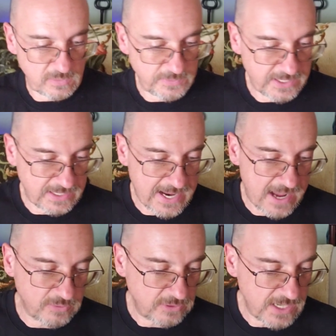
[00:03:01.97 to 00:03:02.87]
what we
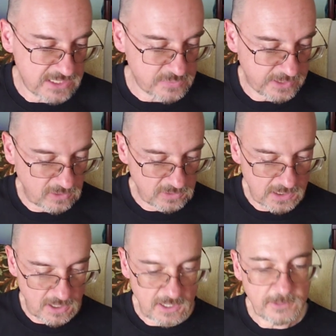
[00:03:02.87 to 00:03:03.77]
encounter as we go
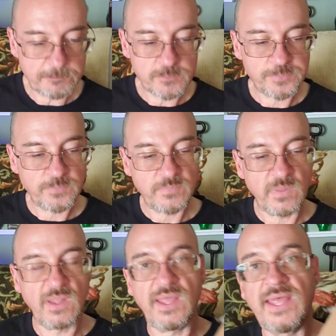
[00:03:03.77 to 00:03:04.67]
along.
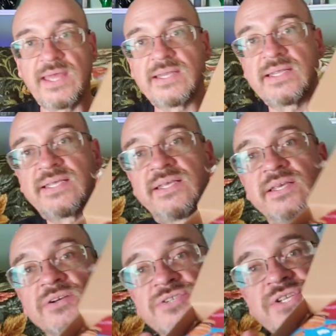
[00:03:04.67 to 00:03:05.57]
And
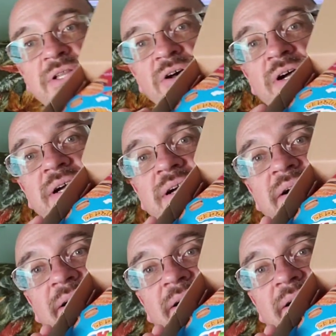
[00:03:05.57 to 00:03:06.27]
here's a look